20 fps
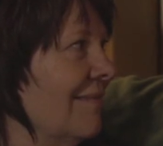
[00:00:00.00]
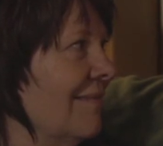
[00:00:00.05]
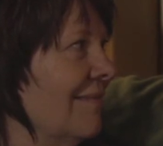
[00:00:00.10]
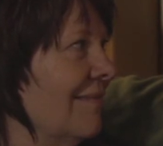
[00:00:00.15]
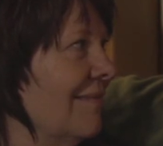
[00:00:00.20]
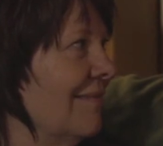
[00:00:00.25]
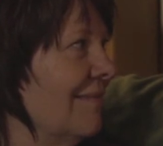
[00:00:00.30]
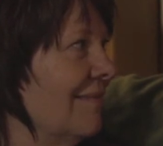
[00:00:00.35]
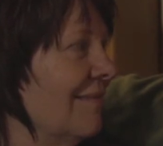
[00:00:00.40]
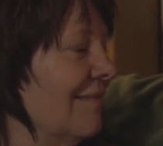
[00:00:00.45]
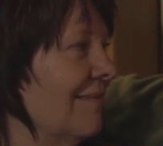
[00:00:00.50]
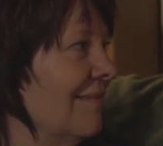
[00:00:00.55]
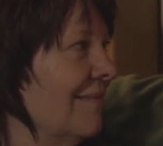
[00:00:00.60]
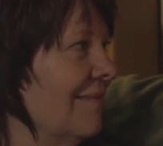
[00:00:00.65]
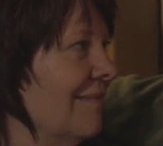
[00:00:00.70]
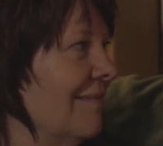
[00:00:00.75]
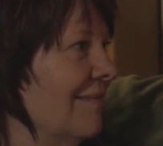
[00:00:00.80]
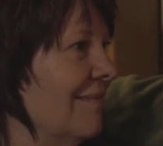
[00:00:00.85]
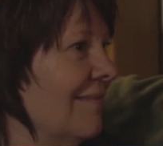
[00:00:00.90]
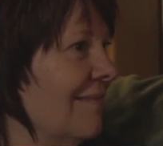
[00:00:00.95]

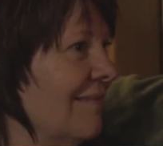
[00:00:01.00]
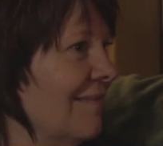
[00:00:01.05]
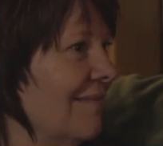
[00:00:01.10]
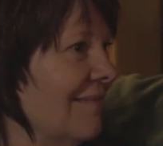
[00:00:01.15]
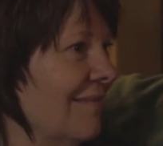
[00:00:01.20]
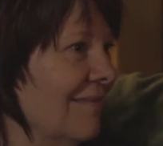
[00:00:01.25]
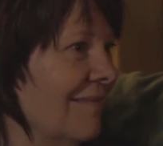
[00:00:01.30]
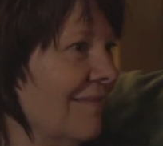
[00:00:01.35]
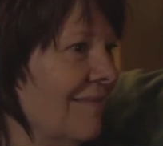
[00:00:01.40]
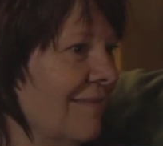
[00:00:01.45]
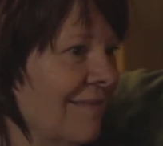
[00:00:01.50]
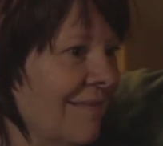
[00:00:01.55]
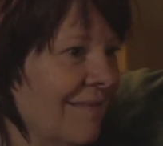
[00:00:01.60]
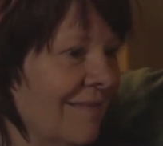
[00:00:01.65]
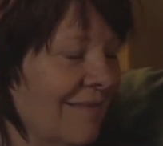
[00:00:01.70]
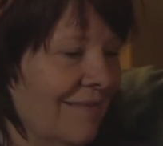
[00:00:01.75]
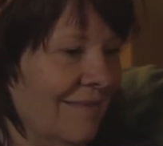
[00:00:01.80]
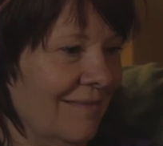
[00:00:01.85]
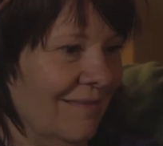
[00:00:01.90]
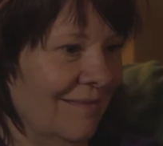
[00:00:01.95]

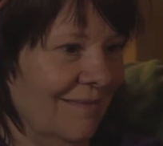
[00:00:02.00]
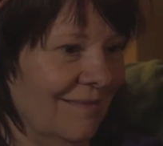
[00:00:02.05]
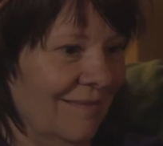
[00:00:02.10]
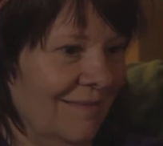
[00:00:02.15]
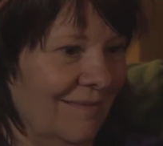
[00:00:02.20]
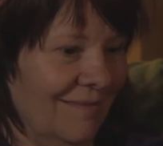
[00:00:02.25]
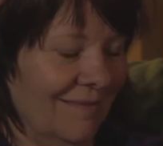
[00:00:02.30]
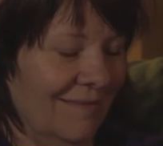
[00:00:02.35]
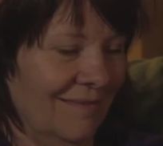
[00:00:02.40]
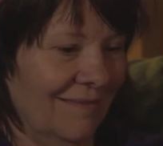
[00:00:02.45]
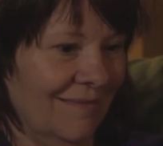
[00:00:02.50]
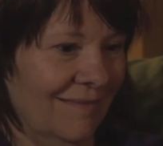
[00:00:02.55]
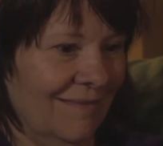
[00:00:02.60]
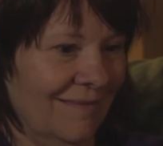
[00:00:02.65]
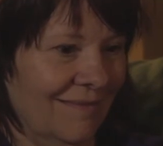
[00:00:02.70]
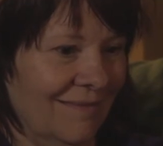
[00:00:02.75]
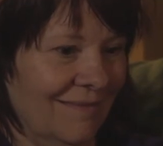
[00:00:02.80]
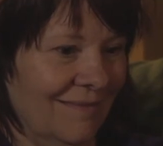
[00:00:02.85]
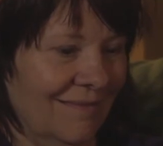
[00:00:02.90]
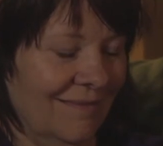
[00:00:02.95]

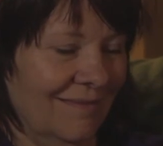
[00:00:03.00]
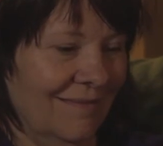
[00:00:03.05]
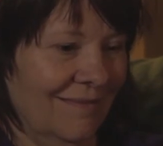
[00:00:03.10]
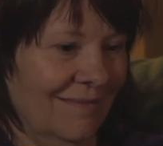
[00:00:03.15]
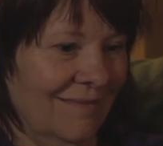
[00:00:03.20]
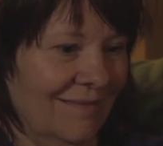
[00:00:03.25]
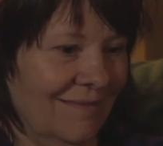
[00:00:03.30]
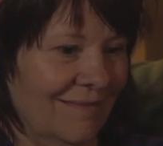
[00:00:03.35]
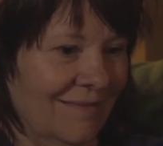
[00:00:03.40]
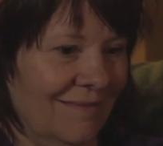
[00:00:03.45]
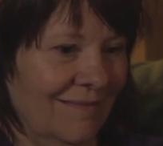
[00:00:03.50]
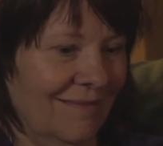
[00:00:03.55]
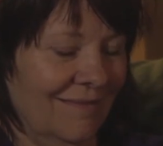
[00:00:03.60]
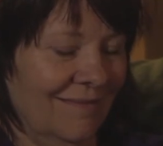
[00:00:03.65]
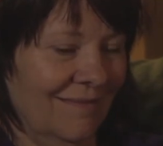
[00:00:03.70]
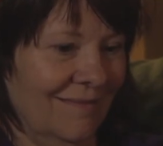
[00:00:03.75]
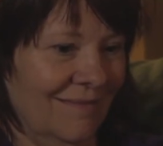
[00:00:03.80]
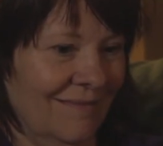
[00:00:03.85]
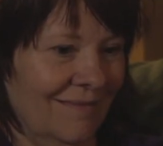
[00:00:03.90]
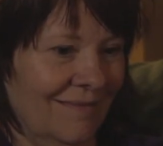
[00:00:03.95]

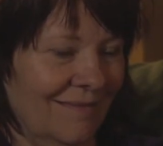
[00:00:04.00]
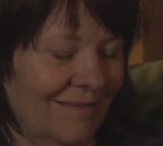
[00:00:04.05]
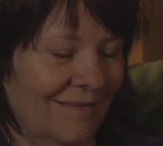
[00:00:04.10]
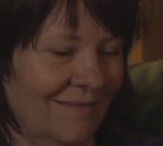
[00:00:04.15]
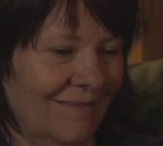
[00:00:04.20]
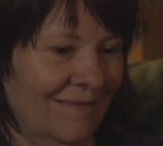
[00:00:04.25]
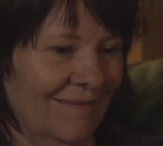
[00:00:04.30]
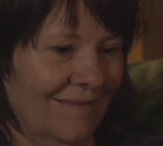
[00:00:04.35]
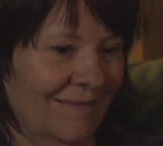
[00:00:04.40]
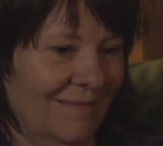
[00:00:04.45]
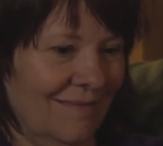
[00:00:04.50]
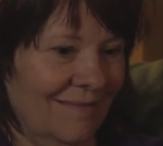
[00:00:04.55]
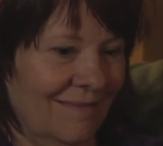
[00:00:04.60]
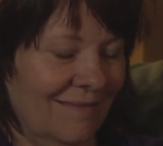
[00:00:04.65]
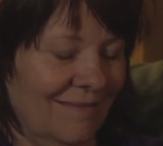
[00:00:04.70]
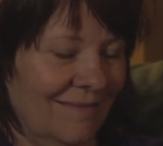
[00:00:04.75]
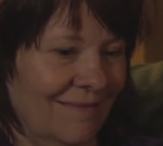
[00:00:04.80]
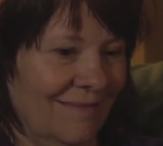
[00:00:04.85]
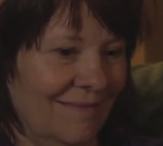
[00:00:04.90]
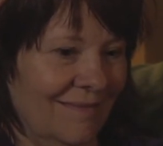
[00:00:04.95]

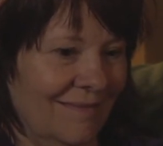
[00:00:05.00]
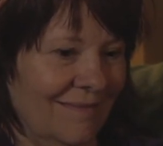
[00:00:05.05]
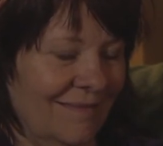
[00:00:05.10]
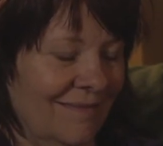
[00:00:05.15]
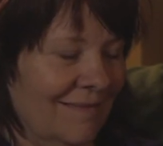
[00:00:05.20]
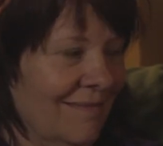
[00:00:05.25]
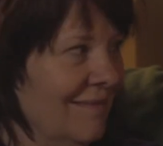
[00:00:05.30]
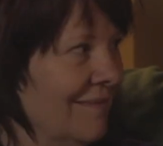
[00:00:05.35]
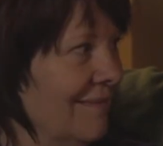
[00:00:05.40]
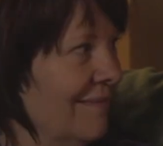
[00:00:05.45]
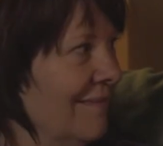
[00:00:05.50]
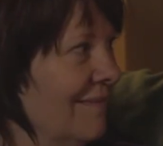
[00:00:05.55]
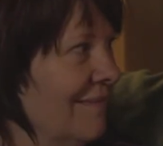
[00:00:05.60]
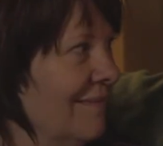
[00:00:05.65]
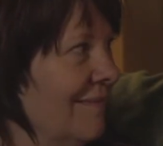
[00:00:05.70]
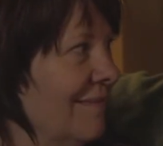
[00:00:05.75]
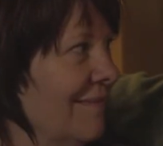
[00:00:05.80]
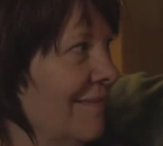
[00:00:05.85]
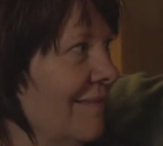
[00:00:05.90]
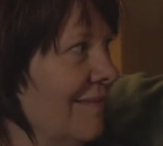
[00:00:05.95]
No words are spoken by the person on screen.